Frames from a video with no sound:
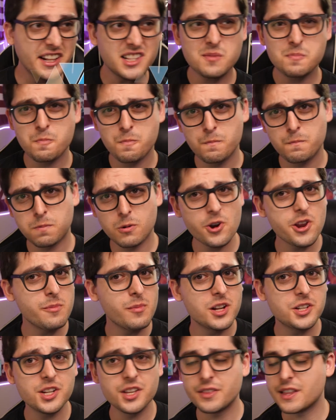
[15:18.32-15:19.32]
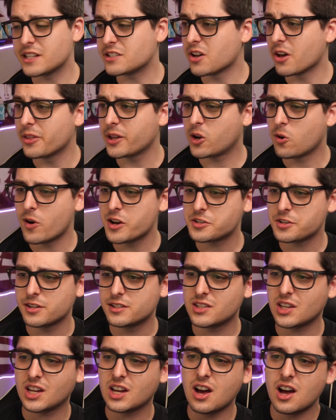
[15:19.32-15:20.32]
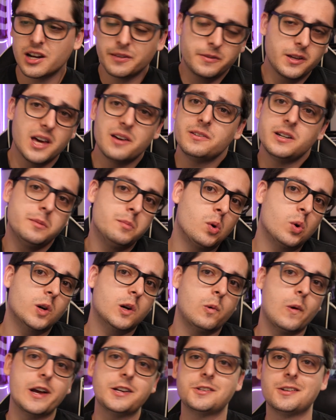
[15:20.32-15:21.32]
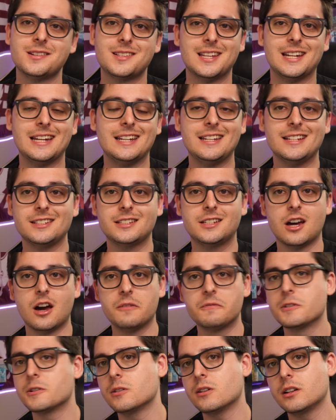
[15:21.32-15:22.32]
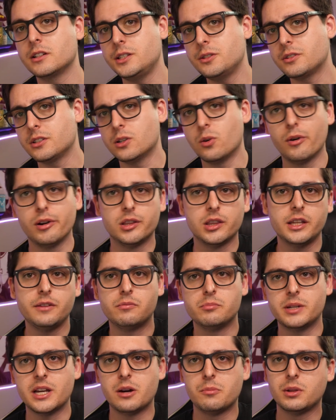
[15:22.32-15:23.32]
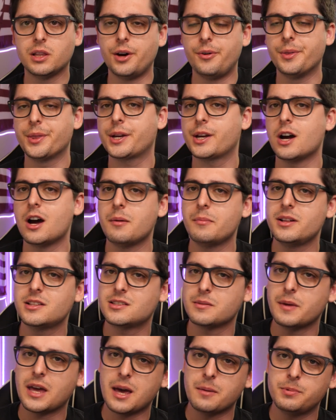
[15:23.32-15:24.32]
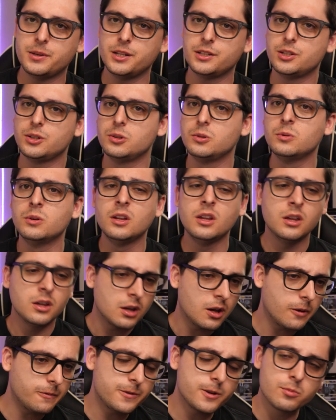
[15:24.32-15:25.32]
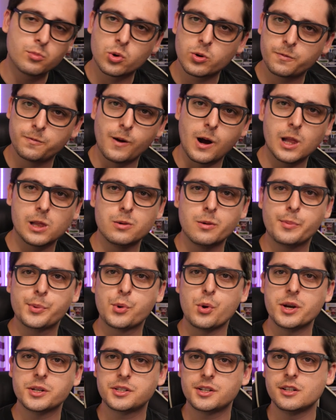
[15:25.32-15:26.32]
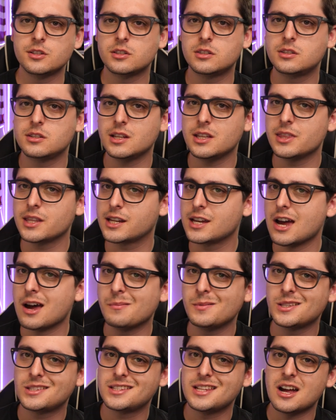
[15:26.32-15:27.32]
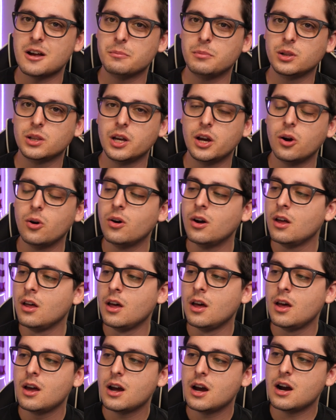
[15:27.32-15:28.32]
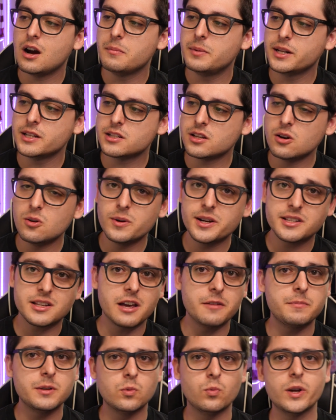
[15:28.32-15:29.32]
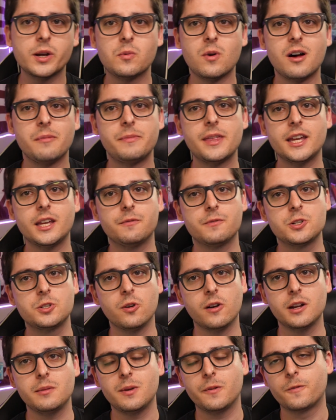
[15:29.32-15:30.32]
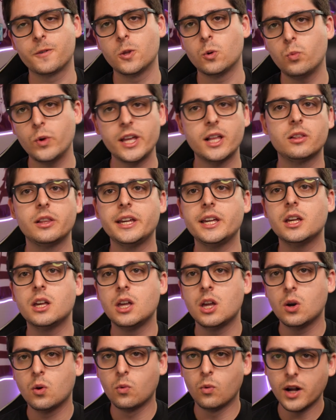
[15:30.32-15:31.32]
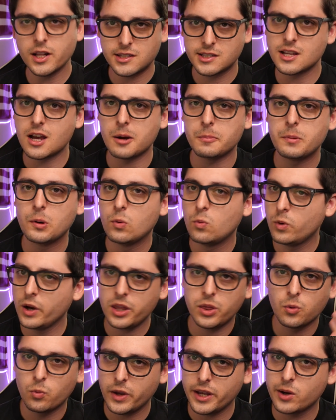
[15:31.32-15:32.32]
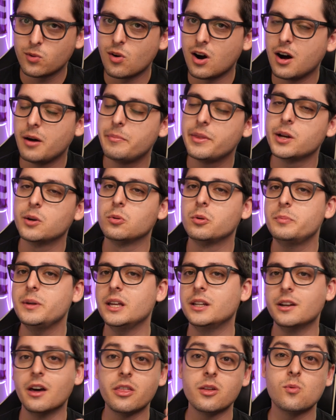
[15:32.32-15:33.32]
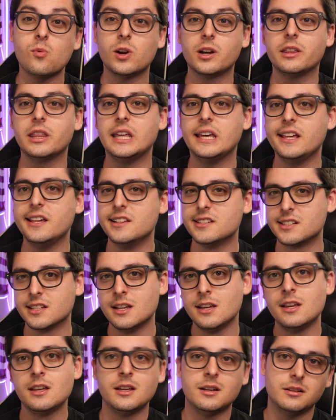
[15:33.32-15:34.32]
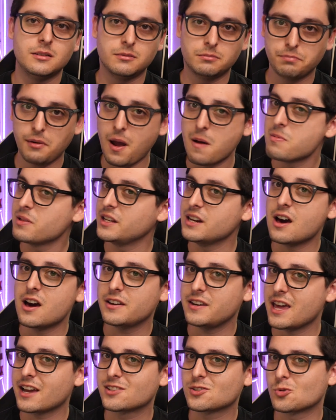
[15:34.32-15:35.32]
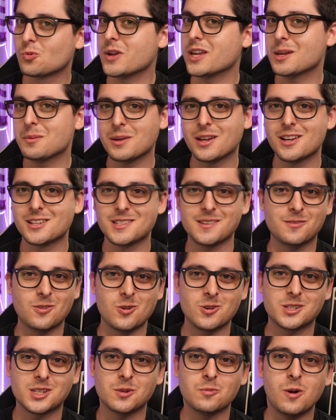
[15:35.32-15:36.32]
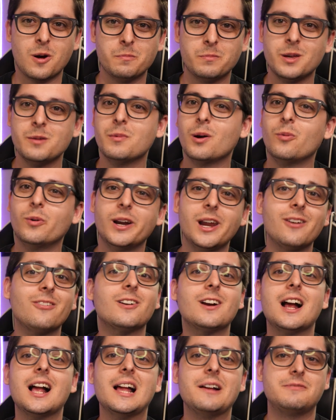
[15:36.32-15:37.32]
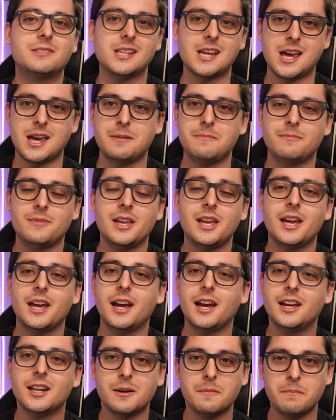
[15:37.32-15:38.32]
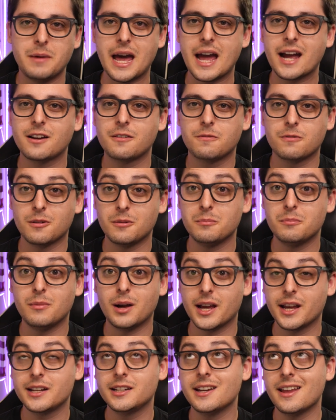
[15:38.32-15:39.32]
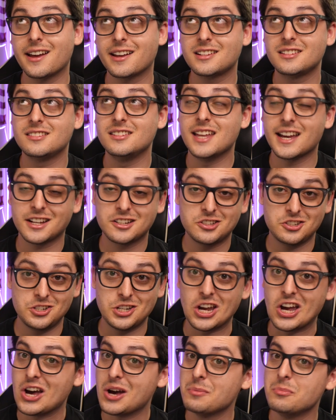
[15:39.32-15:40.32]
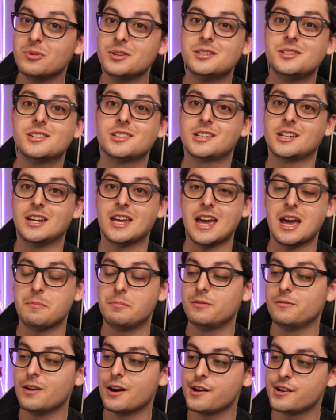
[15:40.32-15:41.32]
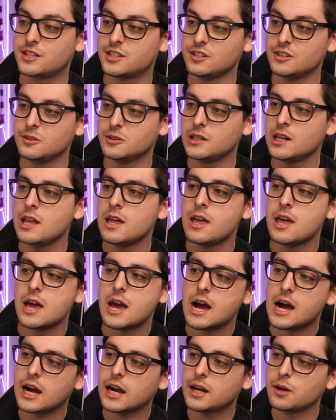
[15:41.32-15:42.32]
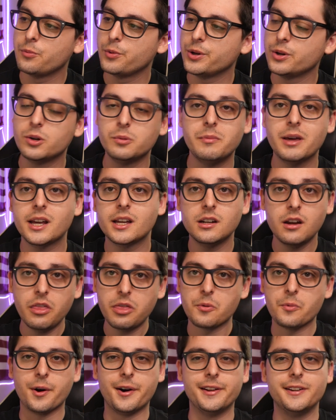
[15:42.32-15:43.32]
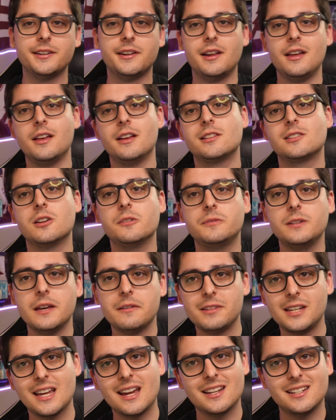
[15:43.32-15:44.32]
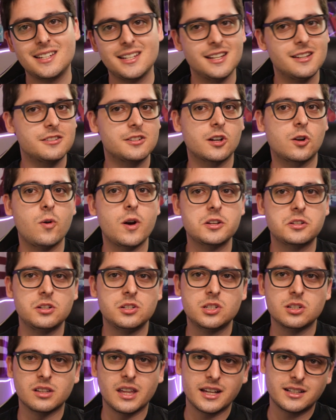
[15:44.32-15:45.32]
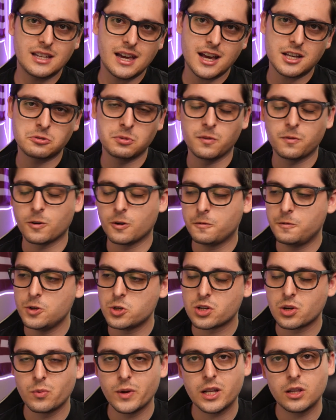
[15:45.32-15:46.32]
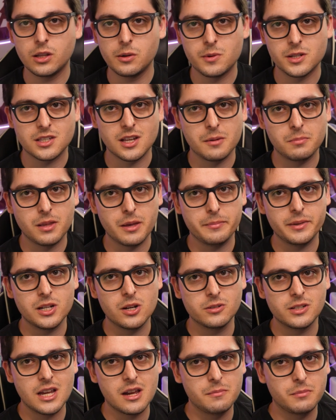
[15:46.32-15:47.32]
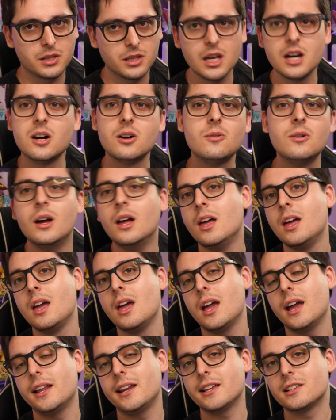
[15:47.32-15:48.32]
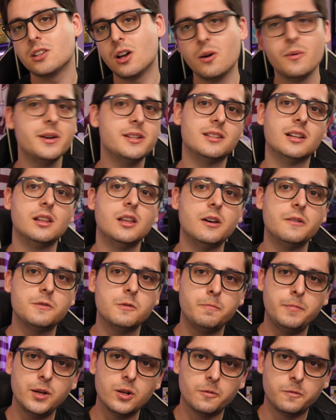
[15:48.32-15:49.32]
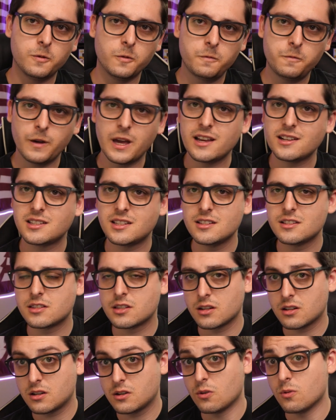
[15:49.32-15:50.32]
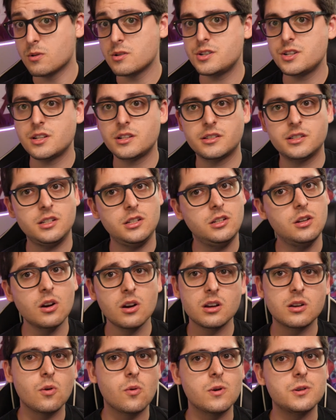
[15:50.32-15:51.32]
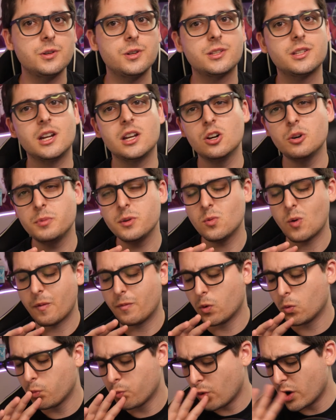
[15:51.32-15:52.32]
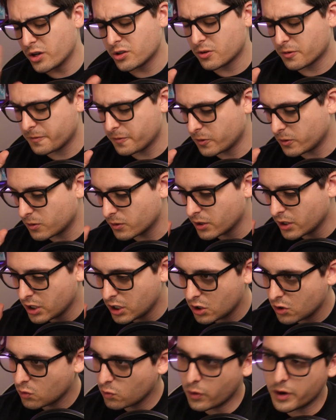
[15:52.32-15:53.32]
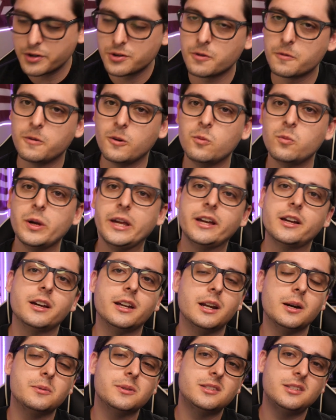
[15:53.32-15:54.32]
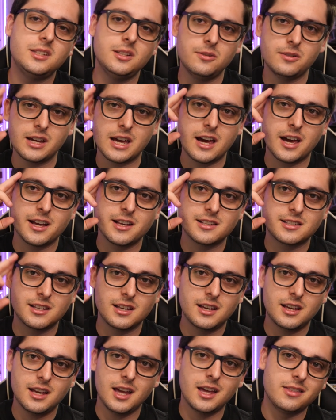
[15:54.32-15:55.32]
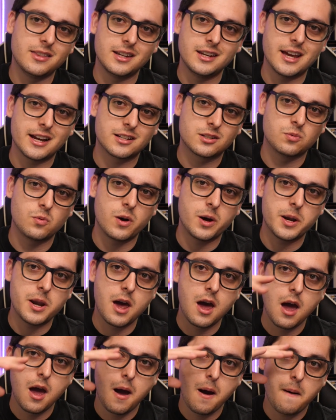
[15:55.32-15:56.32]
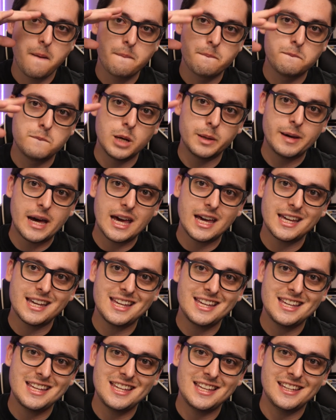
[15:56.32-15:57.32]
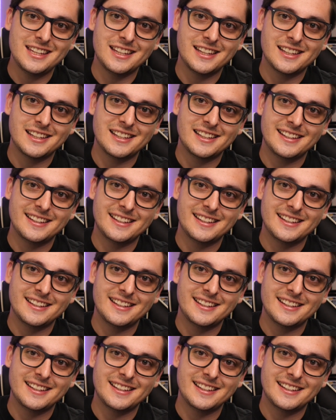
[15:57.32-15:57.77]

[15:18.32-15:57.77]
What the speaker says: that's pretty much it. That's all the questions I got. If you have any more questions that I didn't cover, you can go ahead and leave them down below in the comments. I'm happy to do a few more follow-up questions in the comments down below. But as always, I've been Wigwam. Thank you for joining me for the weekly What's Up with Wigwam. There will be another one of these, probably not next week, because of course there won't be, but whenever I have time and I'm back from my next job, which is going to happen very soon, I will make another one. So if you have any ideas or questions you'd like to ask me for a future weekly What's Up, let me know down below. And as always, I love your beautiful faces. They're gorgeous, you're gorgeous, and I hope you have a wonderful, wonderful week, and I will see you guys in the next one. Bye-bye!